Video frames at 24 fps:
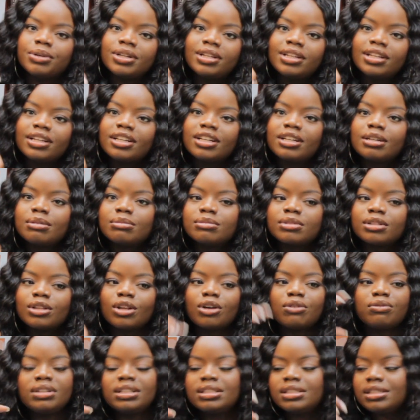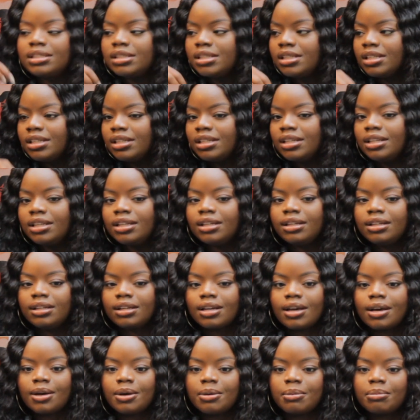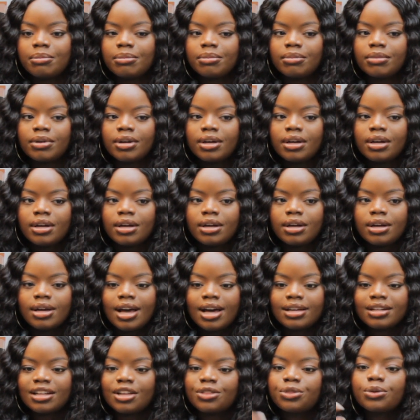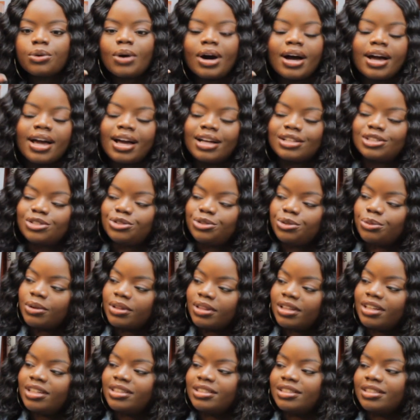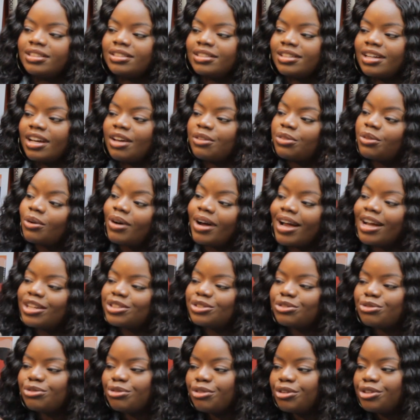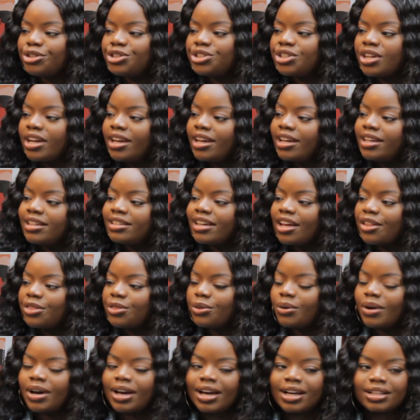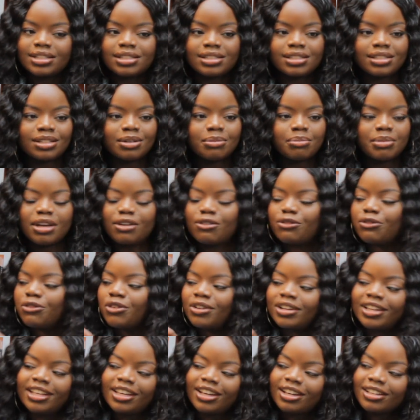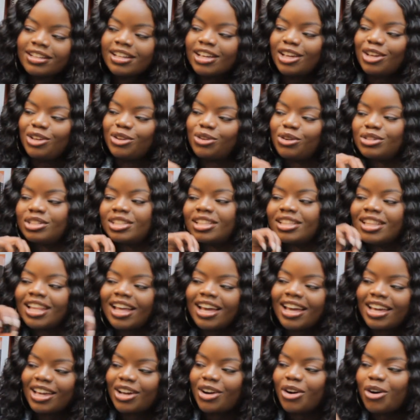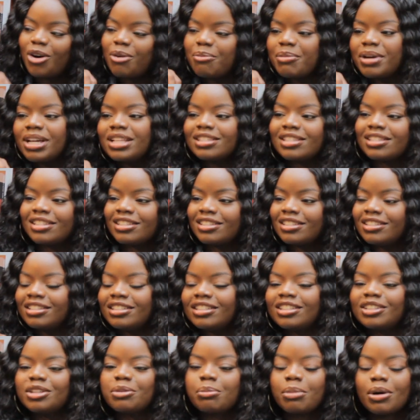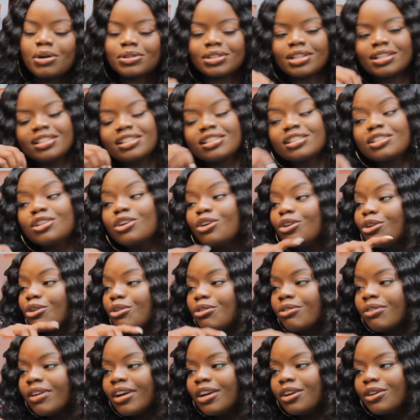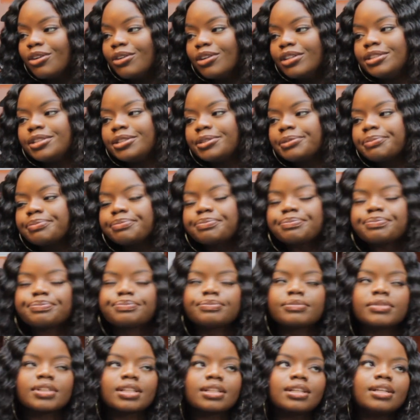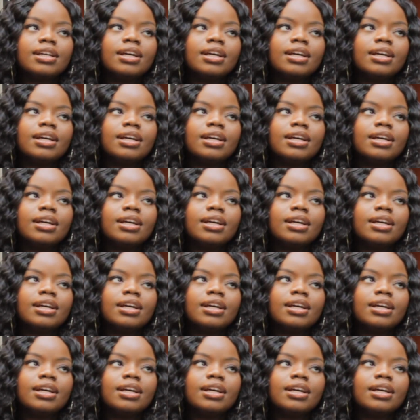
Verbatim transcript: Williams, Lovelyti. Um, and I thought I had to do what they did. I mm. thought I mm. had to throw shade. I thought I had to make funny, you know, slight comments and da da da da. But I was like, this isn't glorifying God. Mm.